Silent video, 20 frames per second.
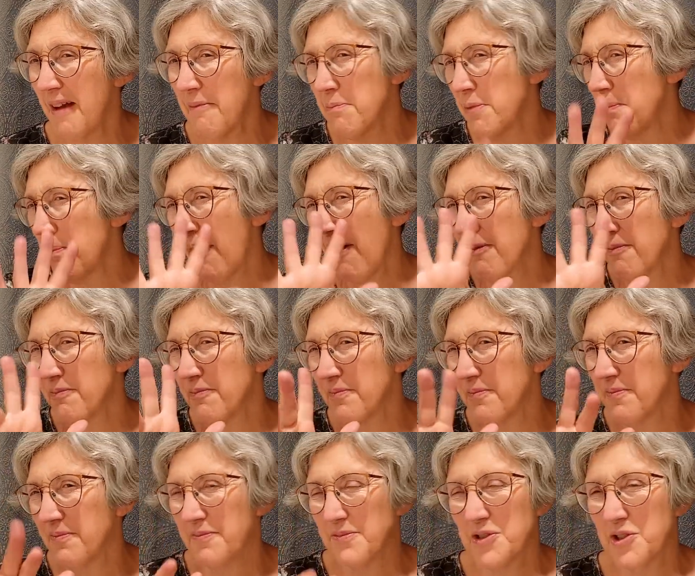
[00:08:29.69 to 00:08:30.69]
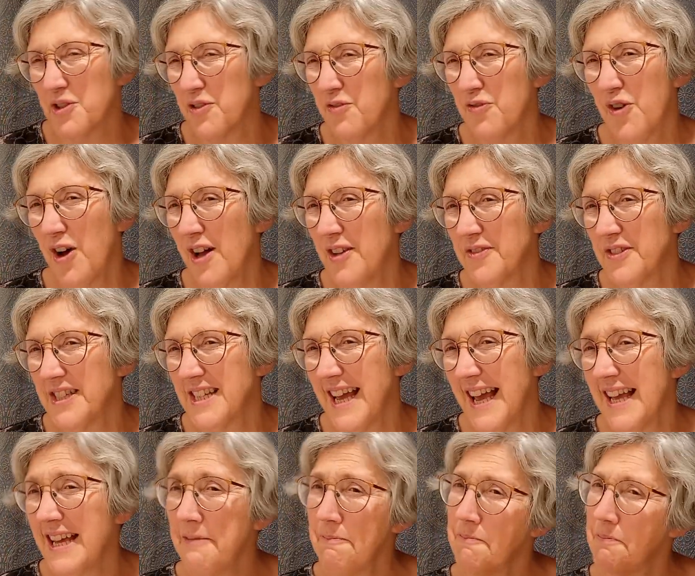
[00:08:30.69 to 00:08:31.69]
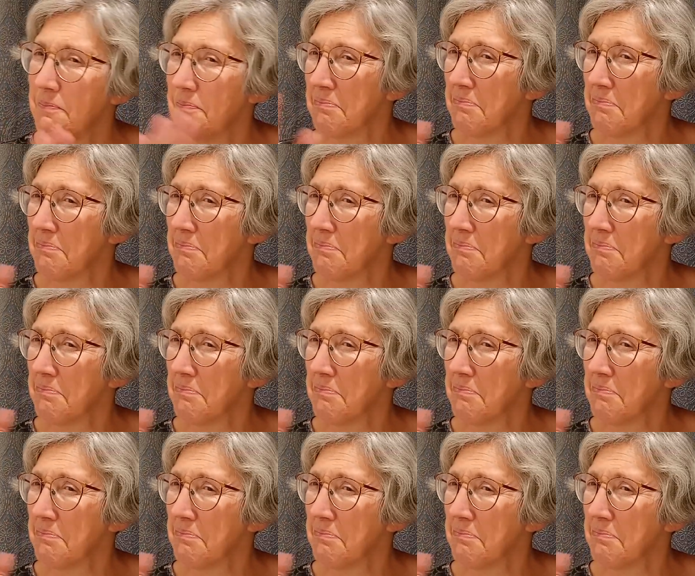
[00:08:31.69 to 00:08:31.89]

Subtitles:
That'd be about sort of five a day.